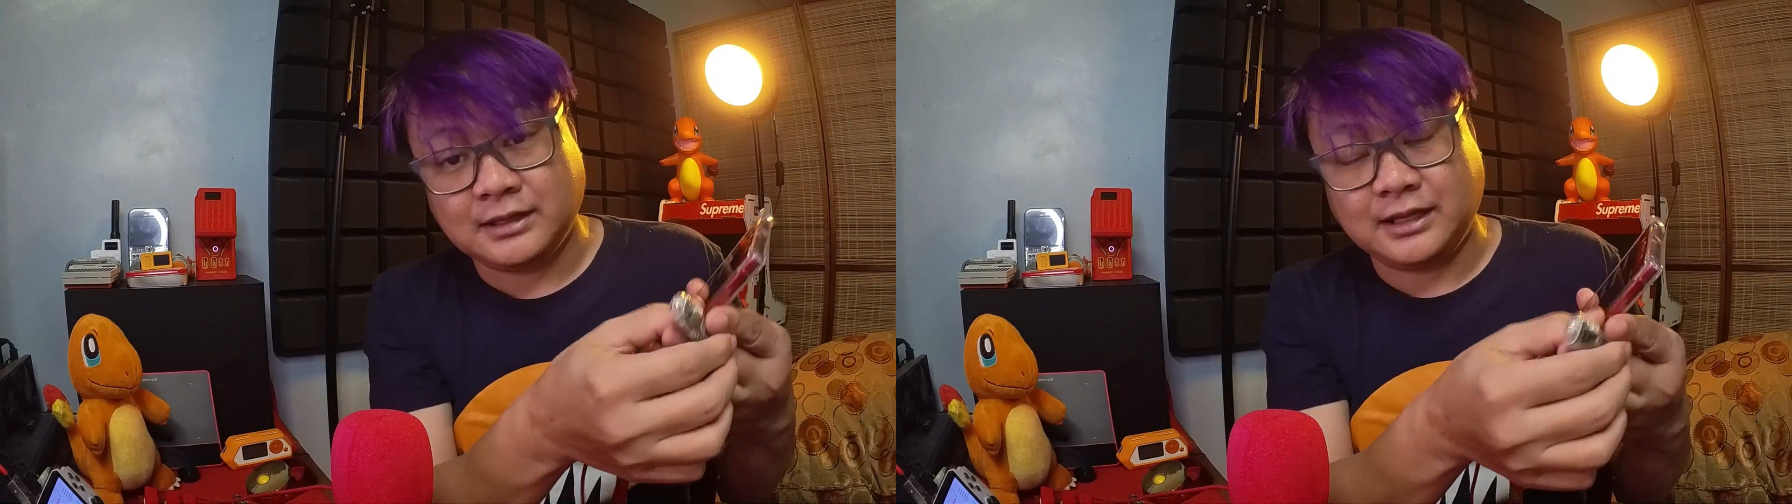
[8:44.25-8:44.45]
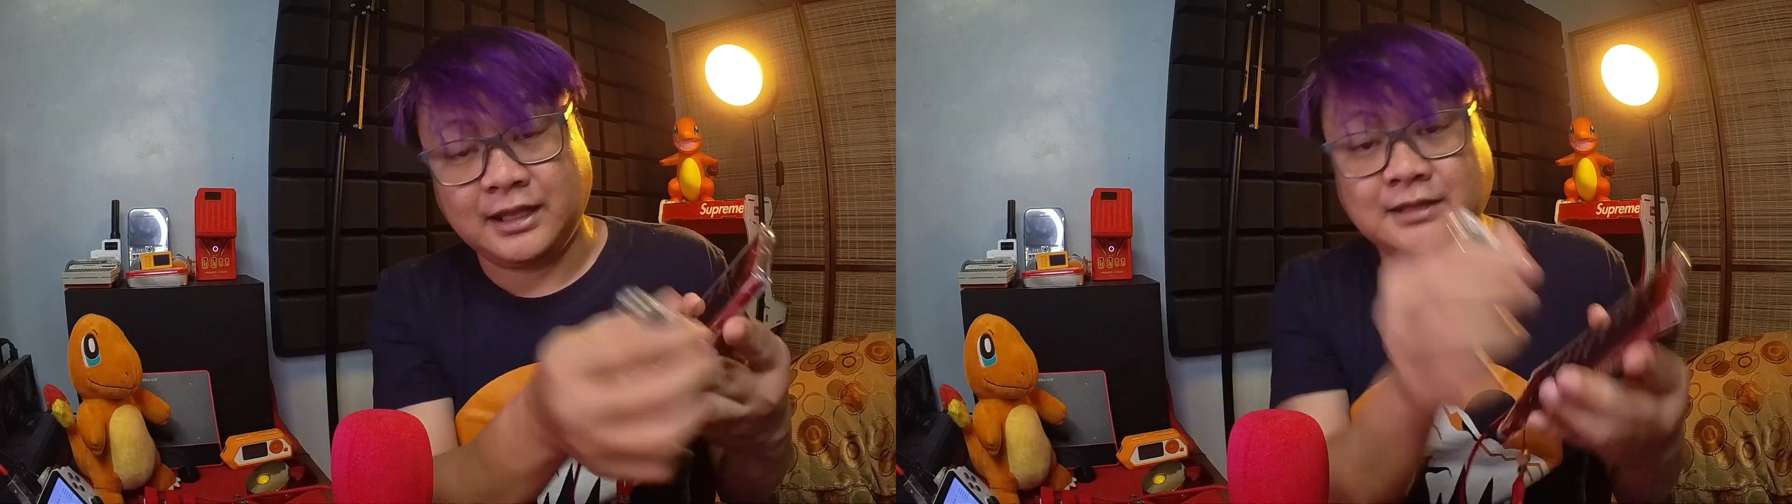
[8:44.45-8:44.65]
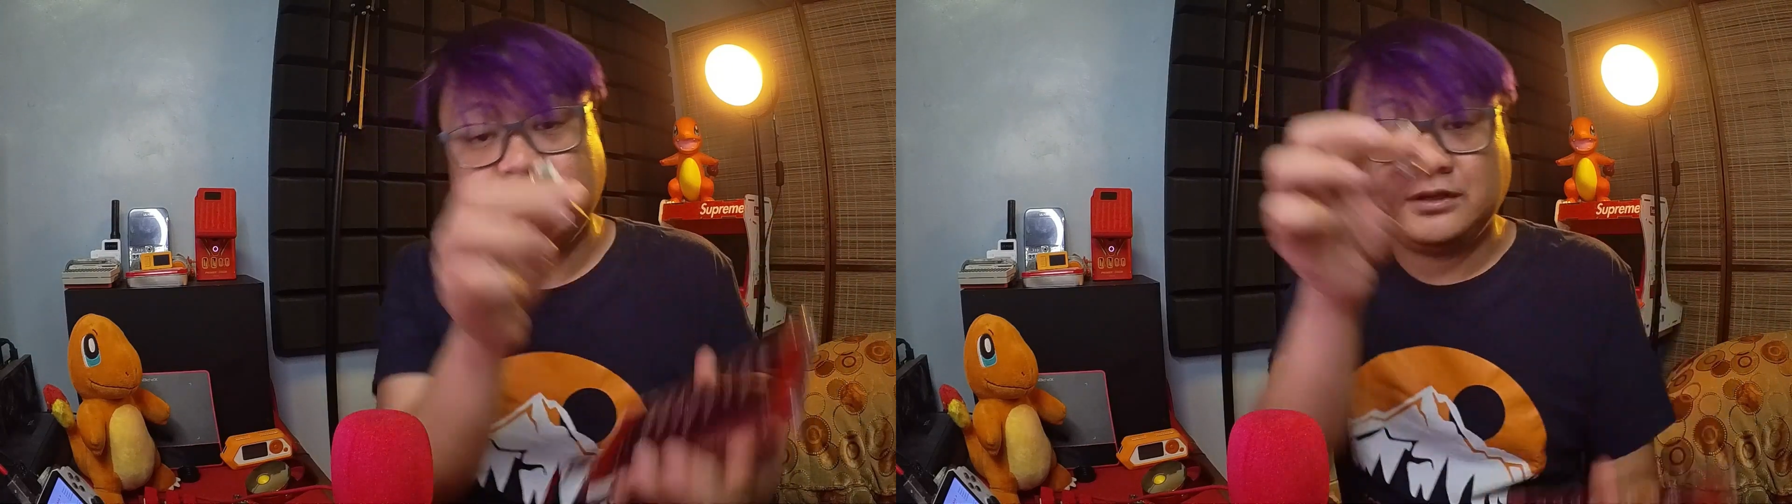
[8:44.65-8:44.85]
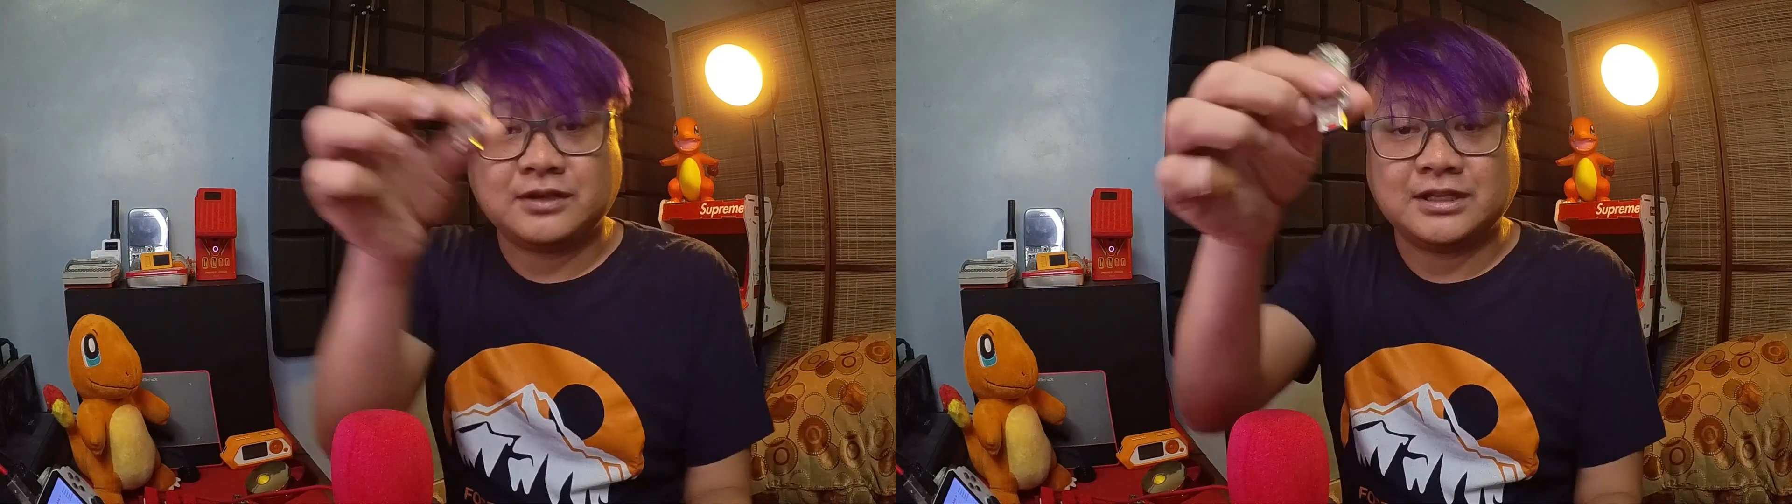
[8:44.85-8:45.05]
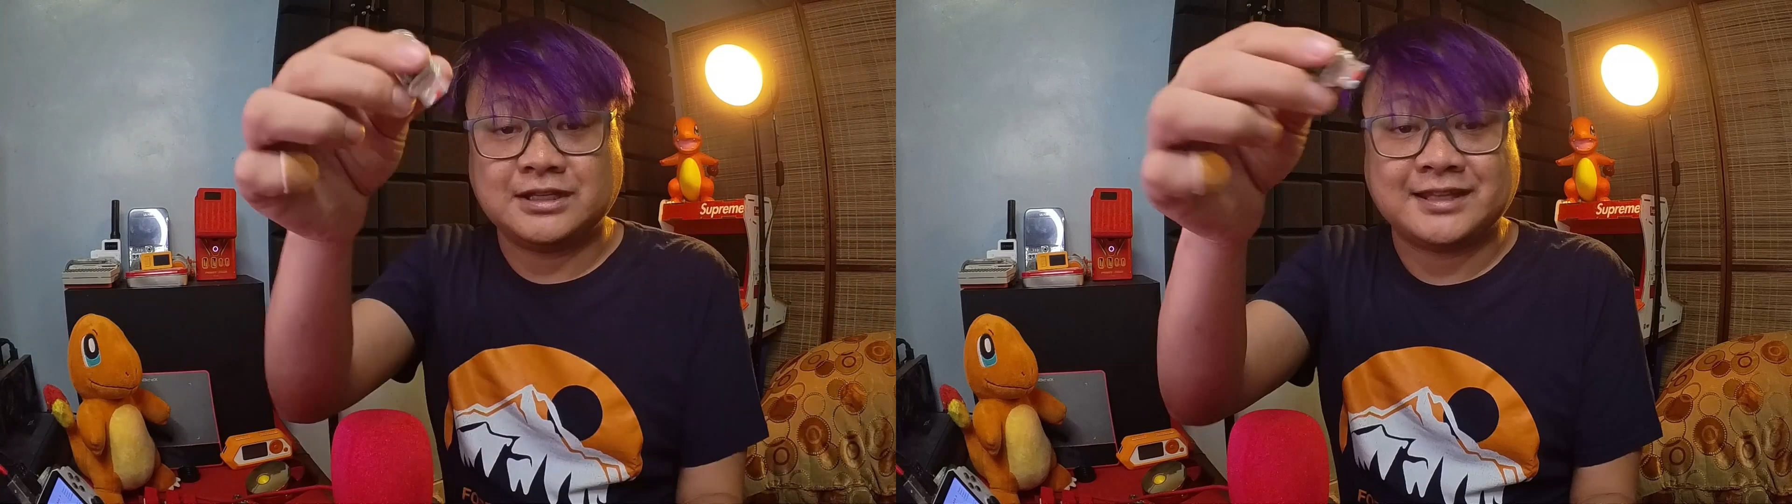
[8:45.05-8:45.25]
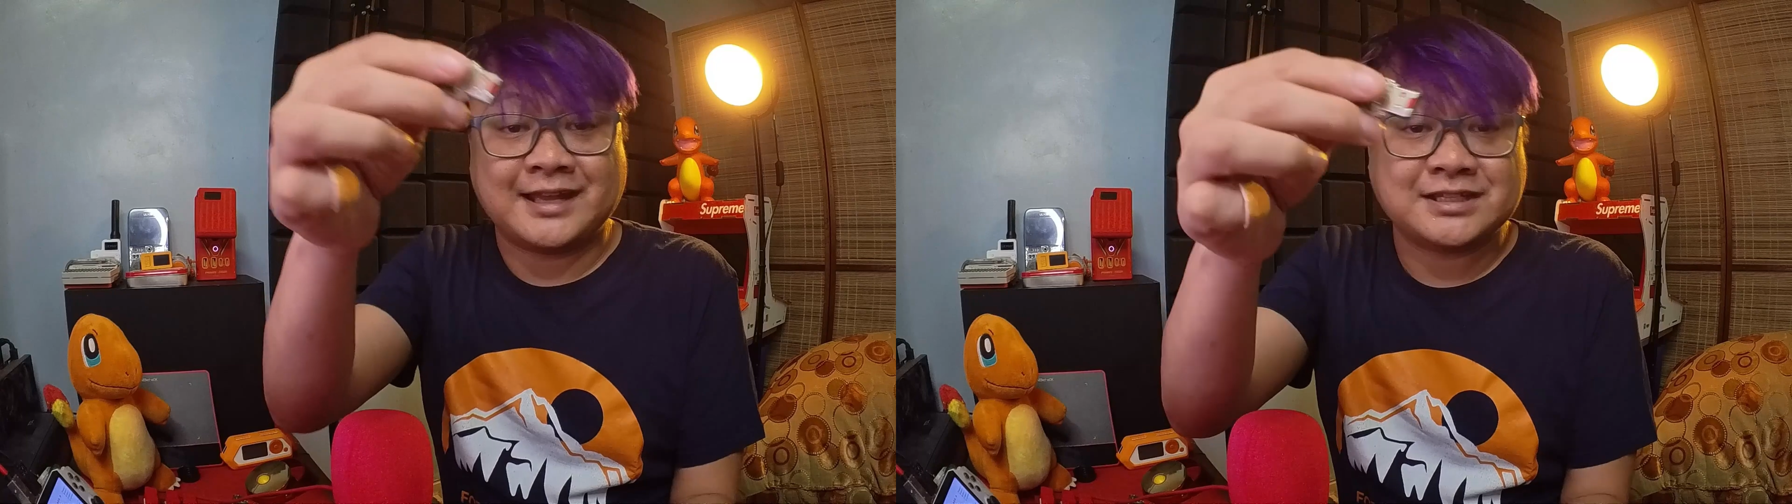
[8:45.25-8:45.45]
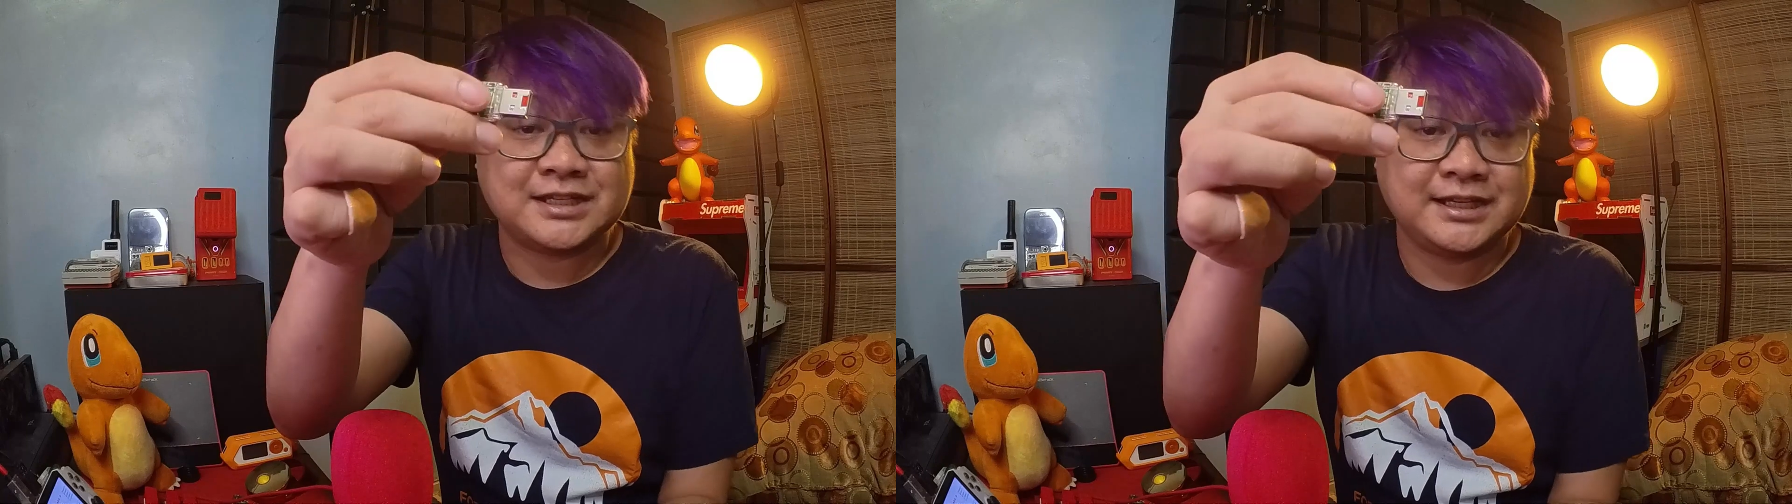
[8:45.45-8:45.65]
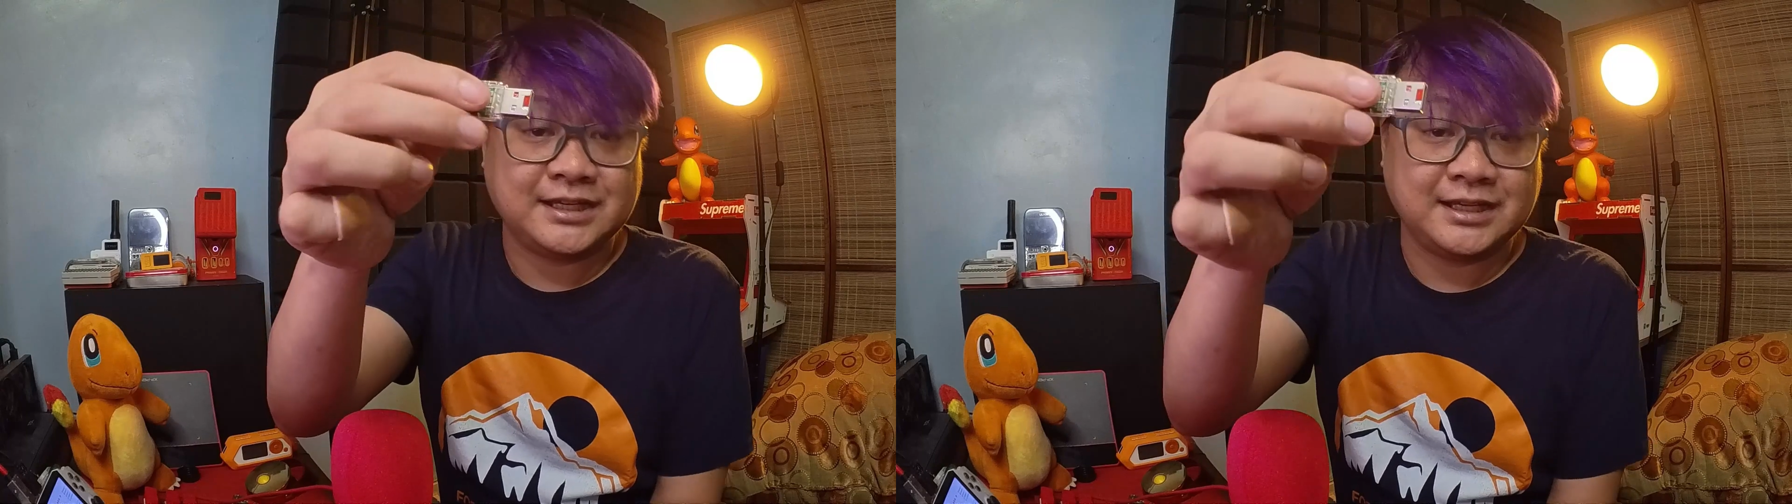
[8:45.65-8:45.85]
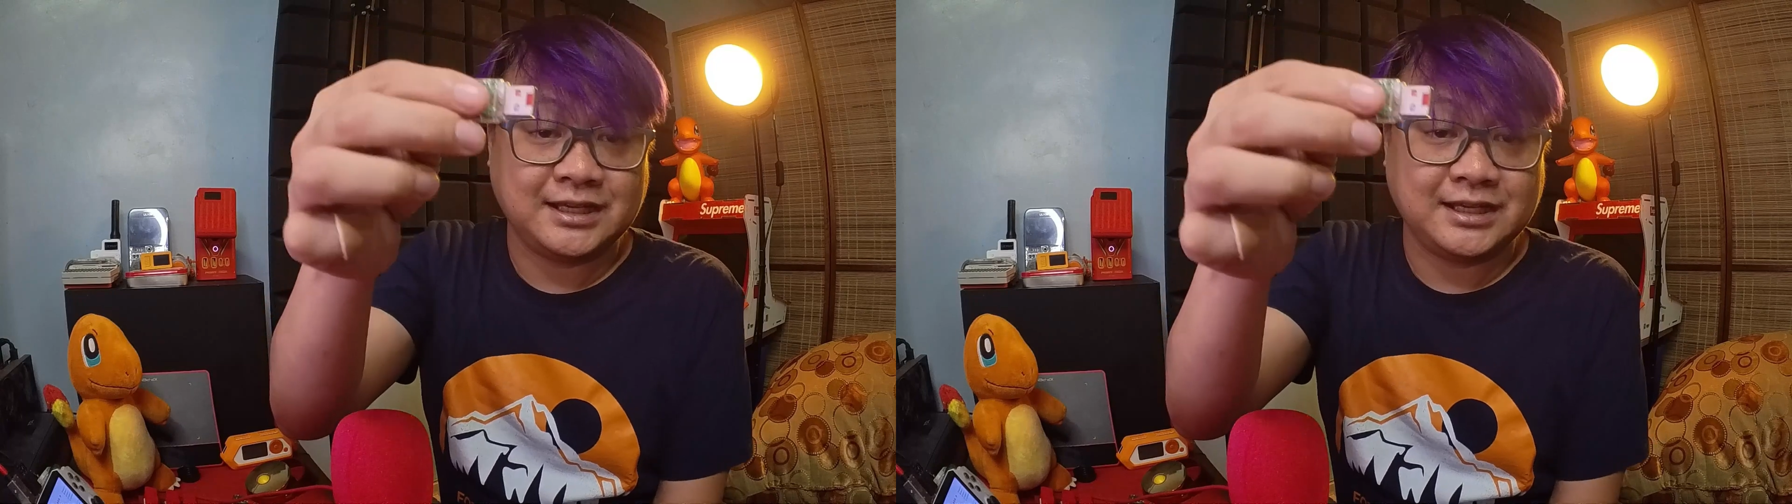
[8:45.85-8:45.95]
and you can attach